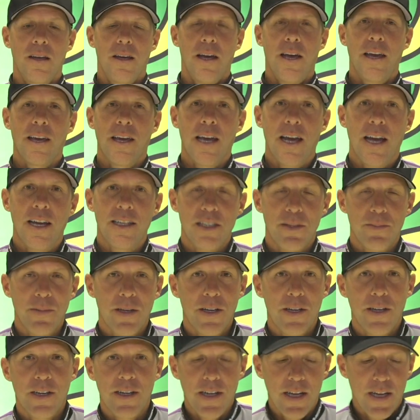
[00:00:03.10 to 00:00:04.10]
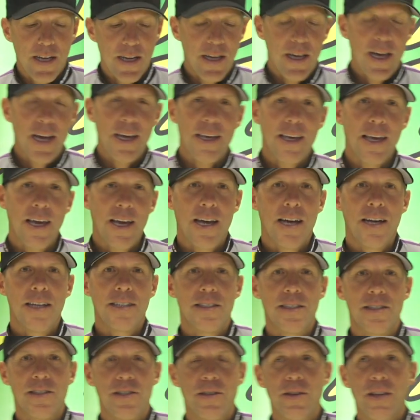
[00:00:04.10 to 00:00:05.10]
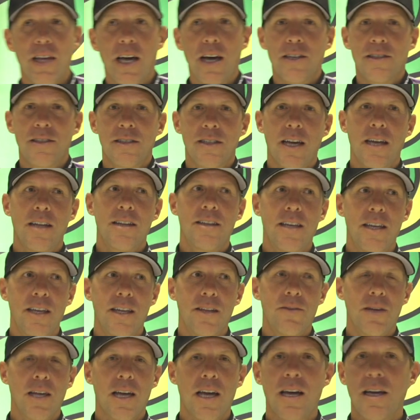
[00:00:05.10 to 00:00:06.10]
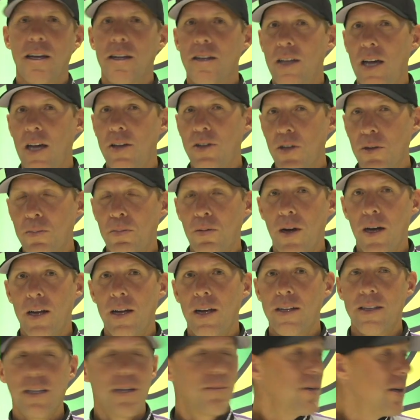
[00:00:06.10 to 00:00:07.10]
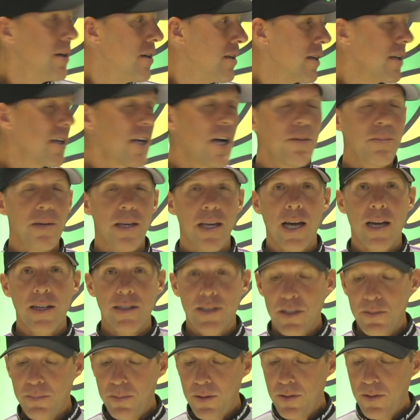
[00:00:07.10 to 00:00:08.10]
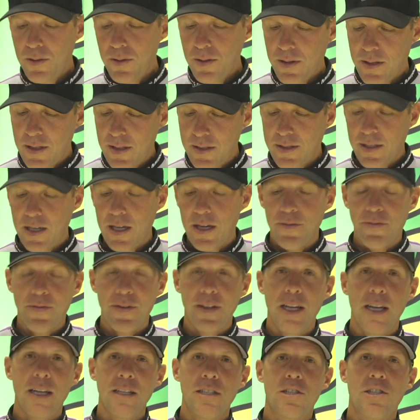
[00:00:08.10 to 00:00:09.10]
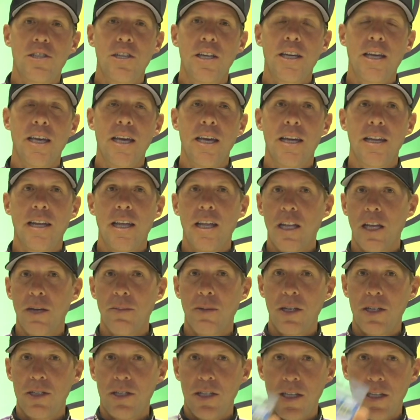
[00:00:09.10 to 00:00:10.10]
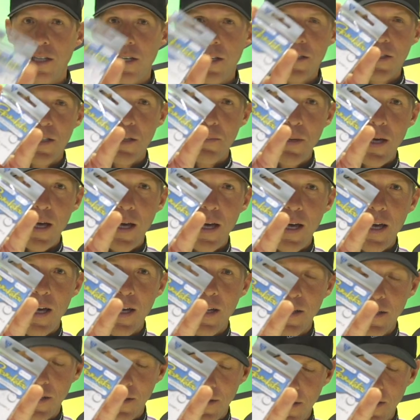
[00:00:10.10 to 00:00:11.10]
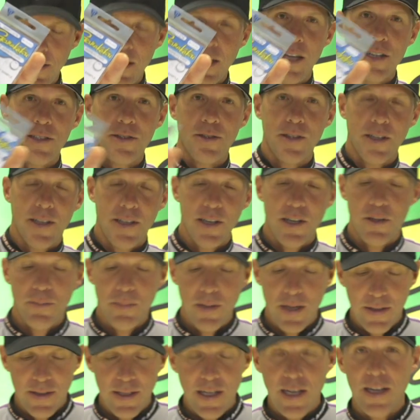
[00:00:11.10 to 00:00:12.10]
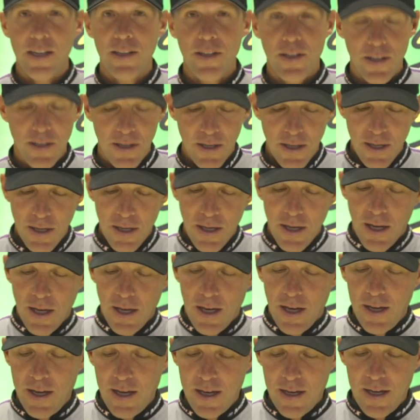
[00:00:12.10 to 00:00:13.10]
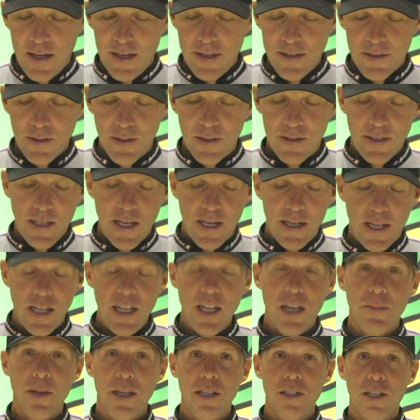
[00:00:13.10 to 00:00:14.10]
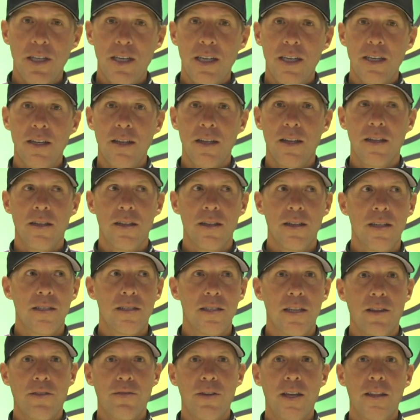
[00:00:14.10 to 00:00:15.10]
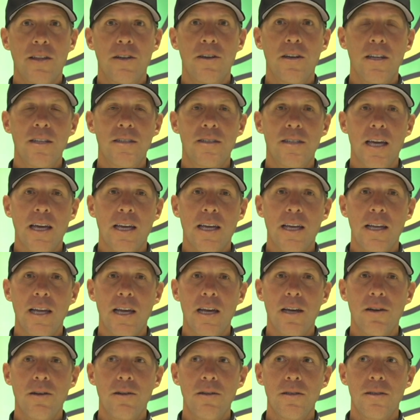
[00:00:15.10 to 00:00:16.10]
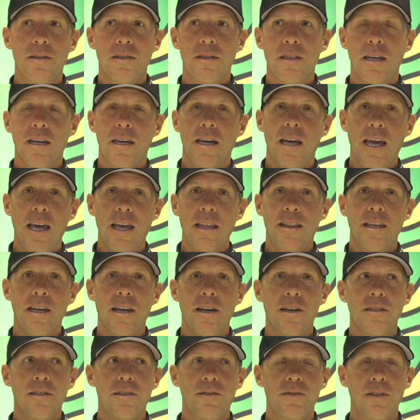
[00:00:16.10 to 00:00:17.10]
Hey guys, I'm here at ICAST. It's 2019. We've got a new product. I'm here in the Gamakatsu booth. It's a Finesse Jig Head EWG. There's the pack. You guys don't care about that, do you? So it's got an EWG. It's a 3/32 ounce, 8th ounce,